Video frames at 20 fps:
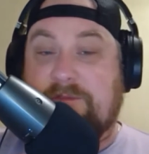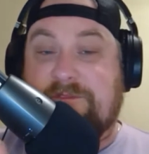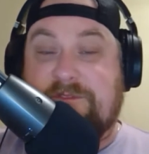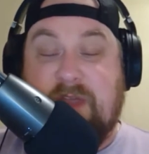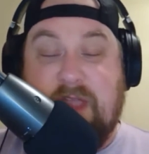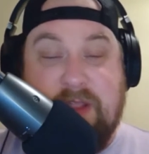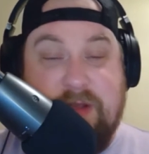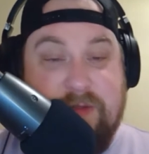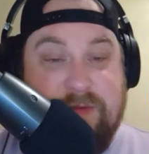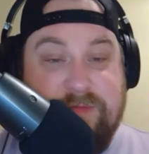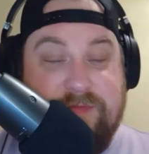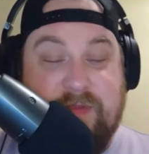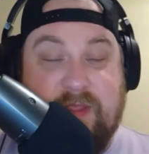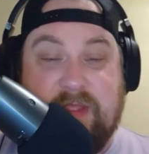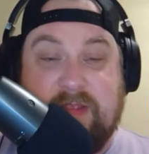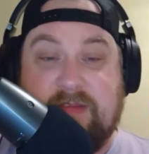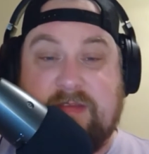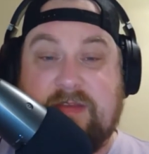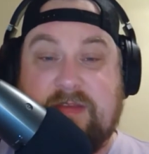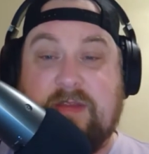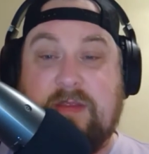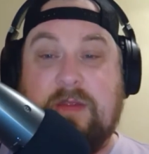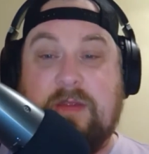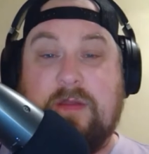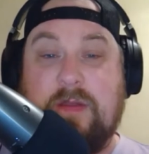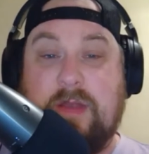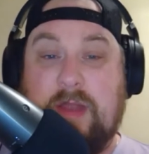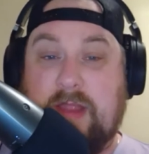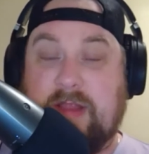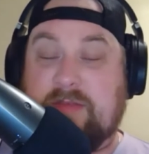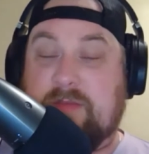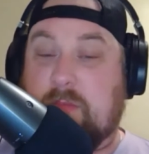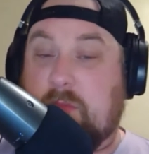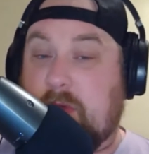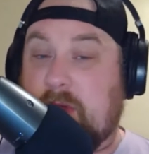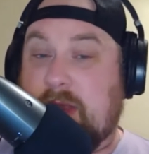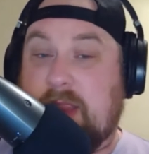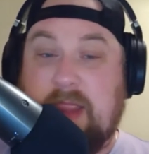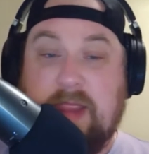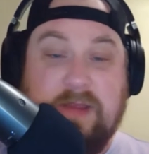Fighter Fest, nights
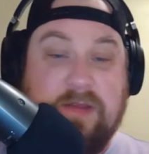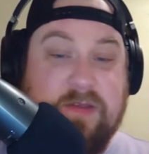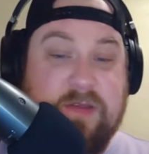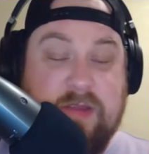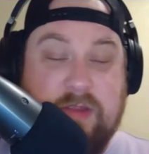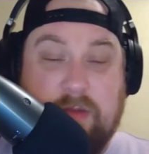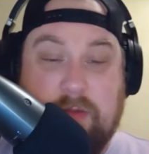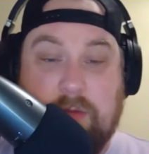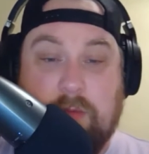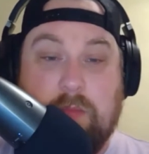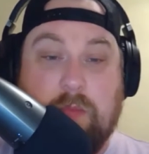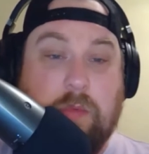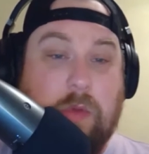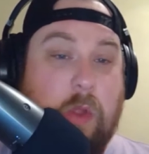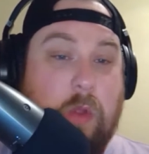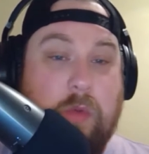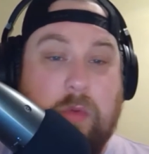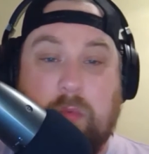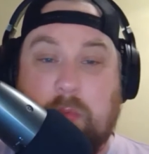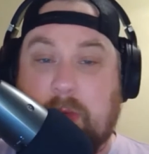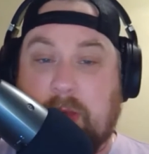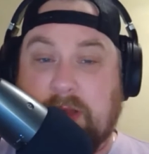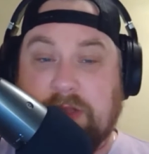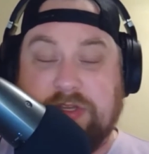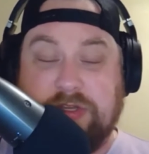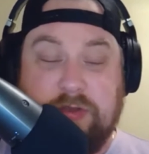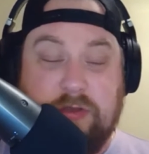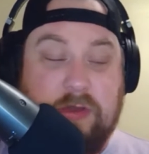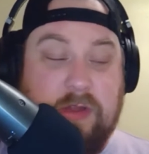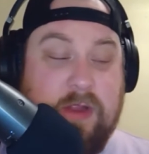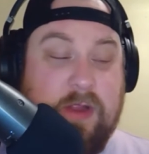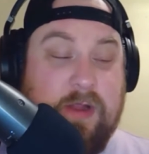1 and 2, Road Rager.